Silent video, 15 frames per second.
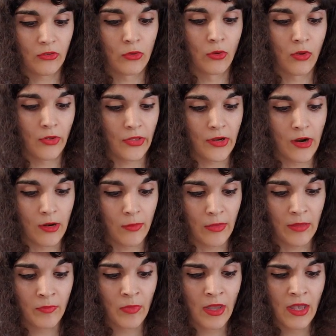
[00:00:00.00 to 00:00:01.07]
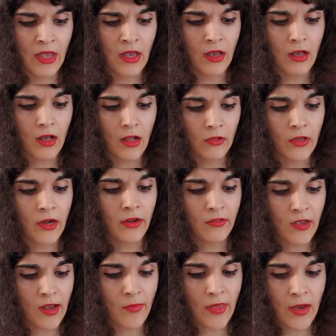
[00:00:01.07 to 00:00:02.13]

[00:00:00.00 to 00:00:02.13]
school or the army. A lot of time